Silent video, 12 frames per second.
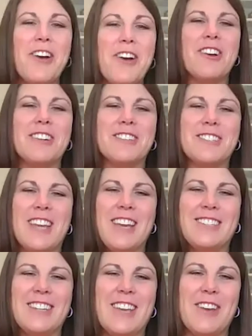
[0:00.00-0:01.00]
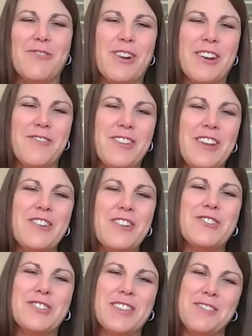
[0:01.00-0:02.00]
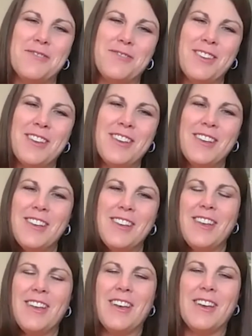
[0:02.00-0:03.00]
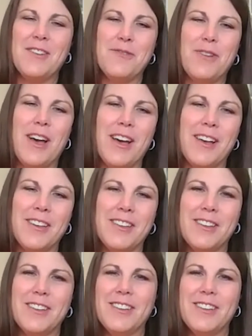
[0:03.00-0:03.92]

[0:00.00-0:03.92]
know how long it'll take to get rid of years of, of uh,